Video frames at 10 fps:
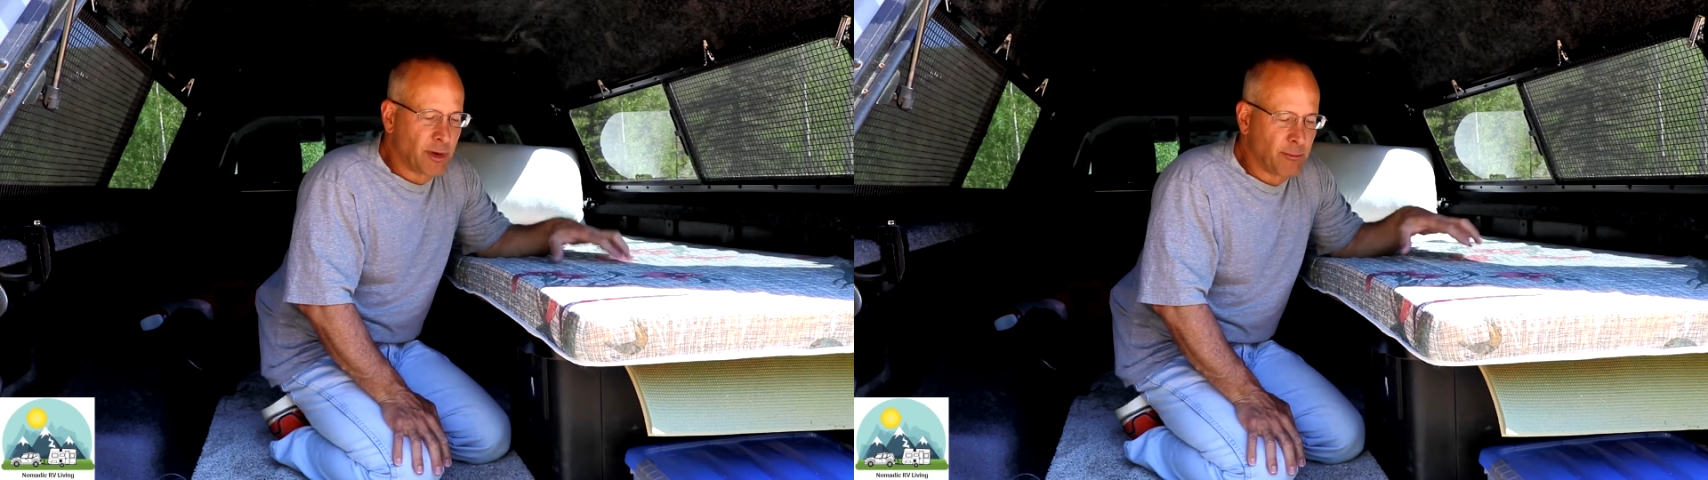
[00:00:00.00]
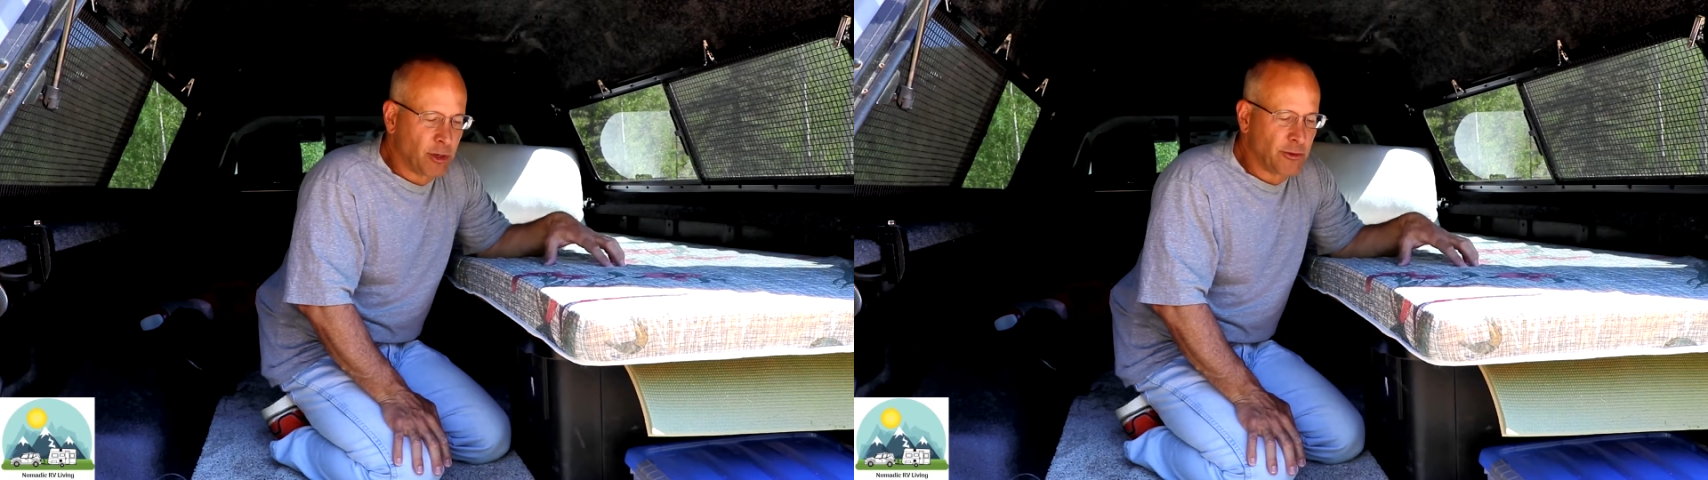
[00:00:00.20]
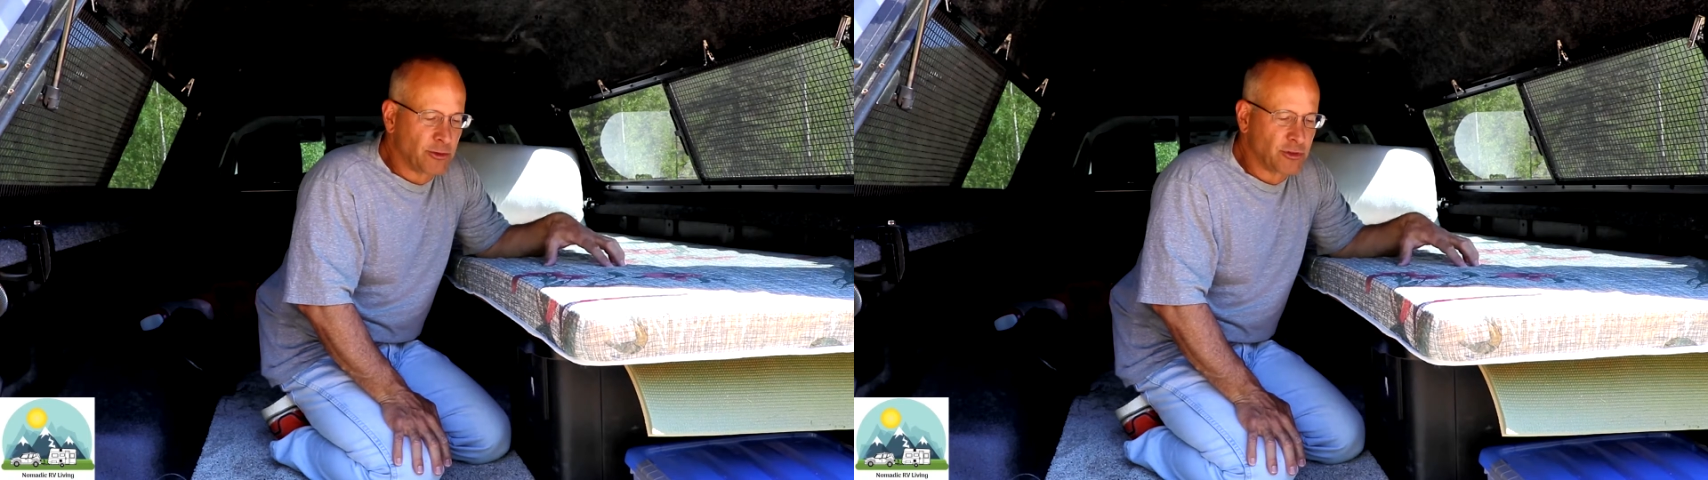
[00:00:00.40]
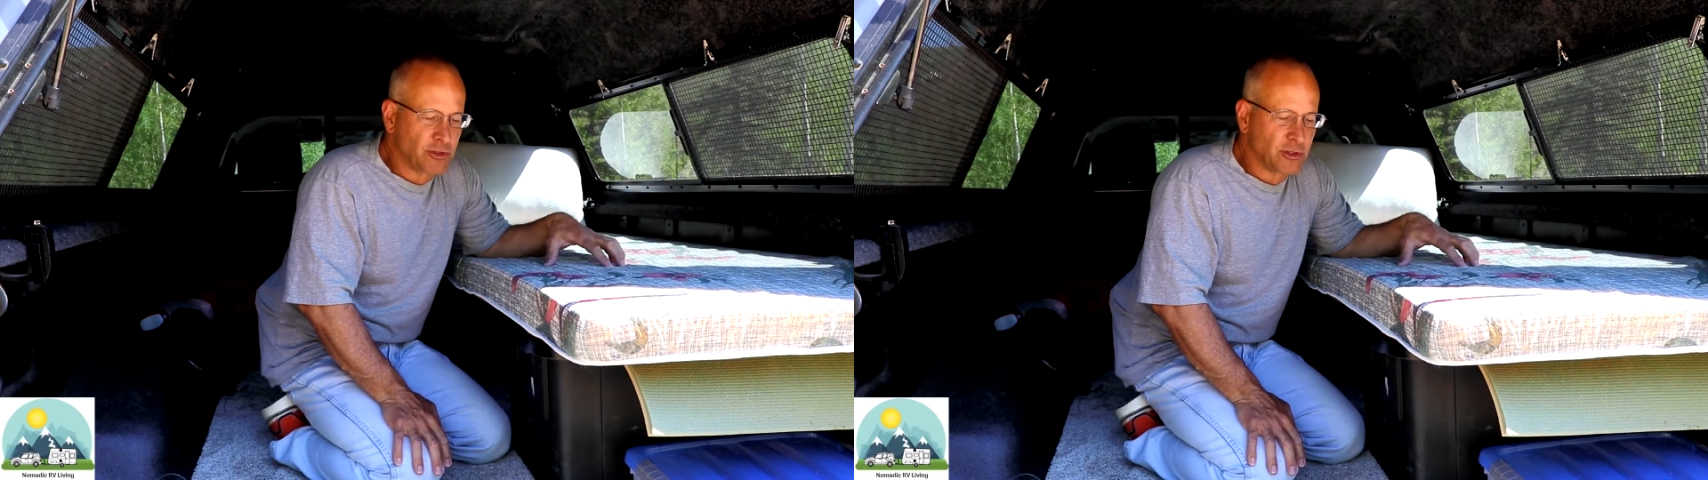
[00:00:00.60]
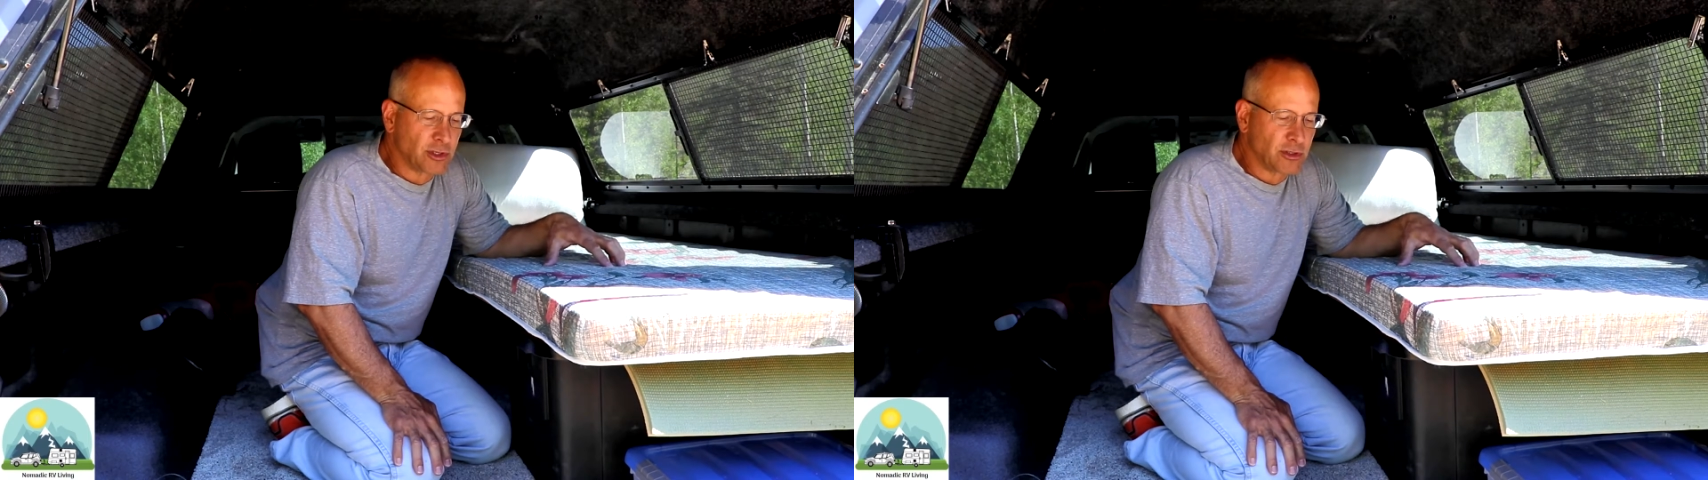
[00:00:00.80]
brother's
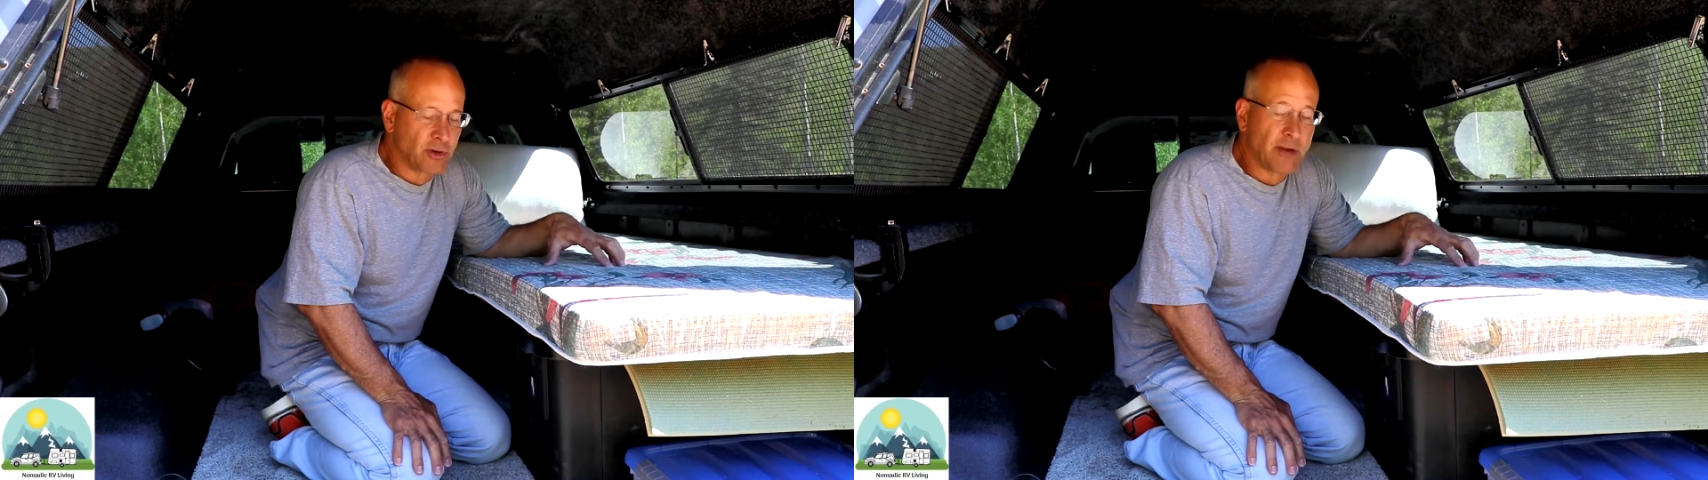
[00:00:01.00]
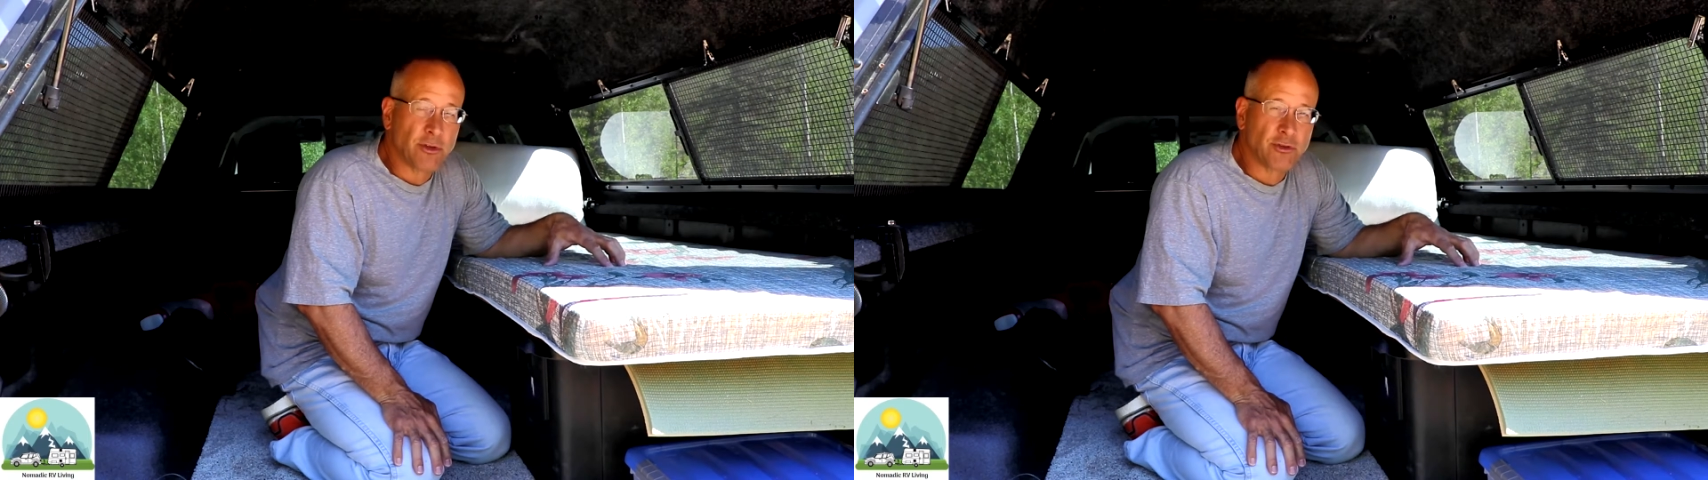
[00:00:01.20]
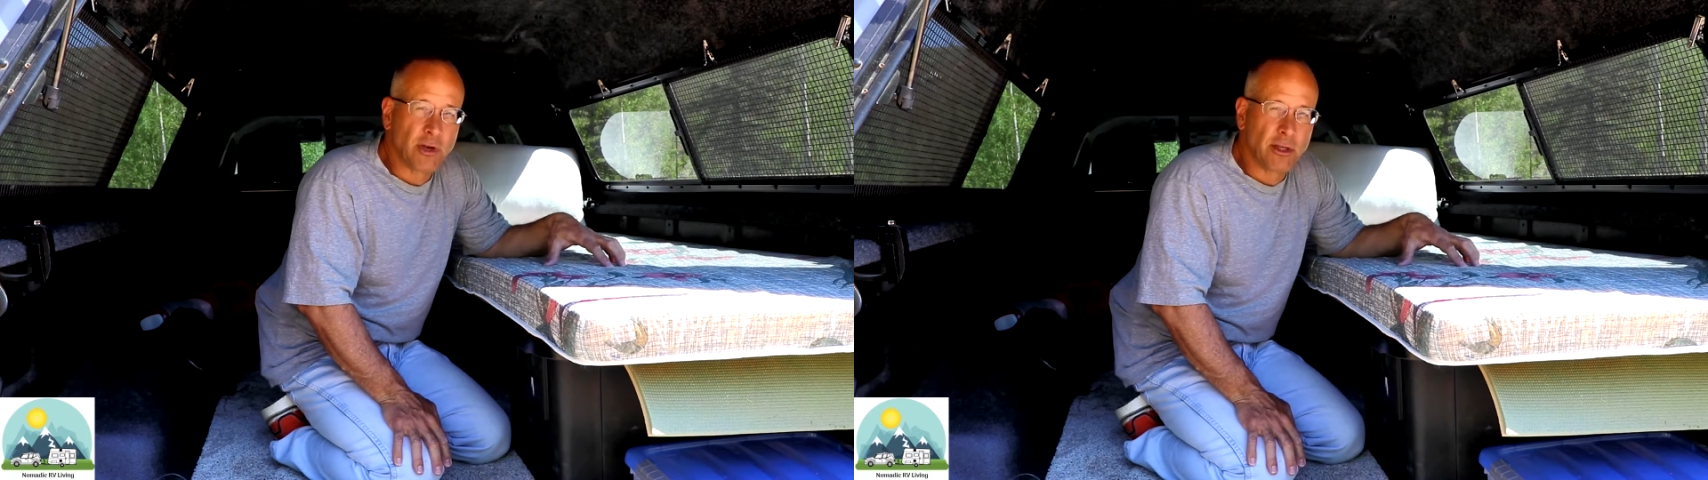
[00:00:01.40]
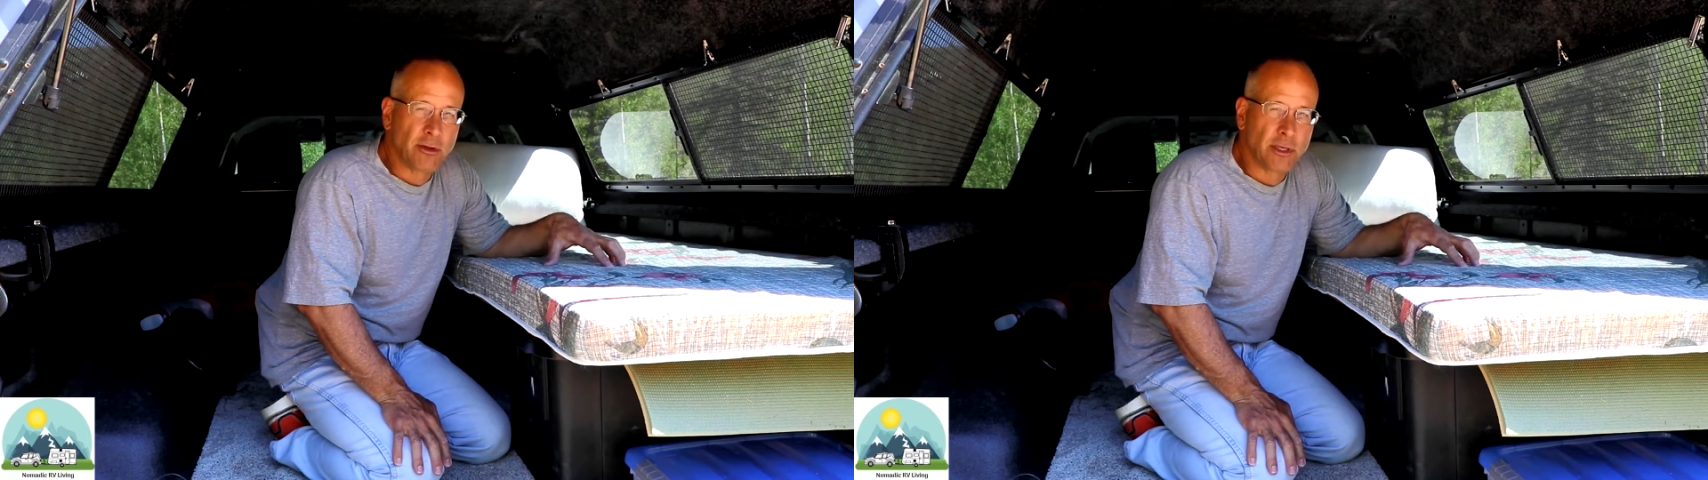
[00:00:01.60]
travel trailer.